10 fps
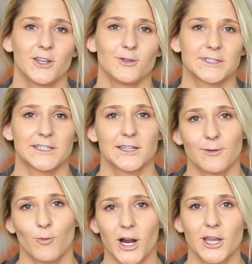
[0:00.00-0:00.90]
You'll see
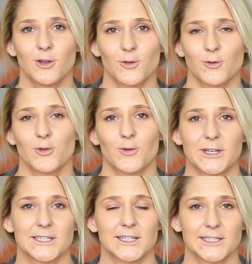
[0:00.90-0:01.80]
them walking you through the
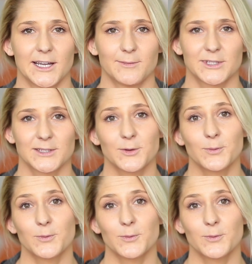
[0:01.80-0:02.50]
rest of the steps.